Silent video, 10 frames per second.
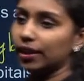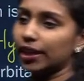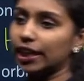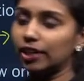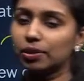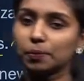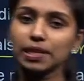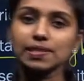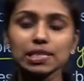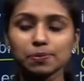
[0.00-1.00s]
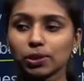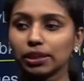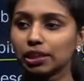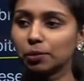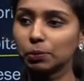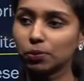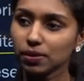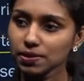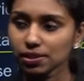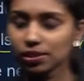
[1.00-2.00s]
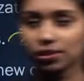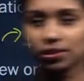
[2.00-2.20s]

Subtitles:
Anyone please respond in the comment box.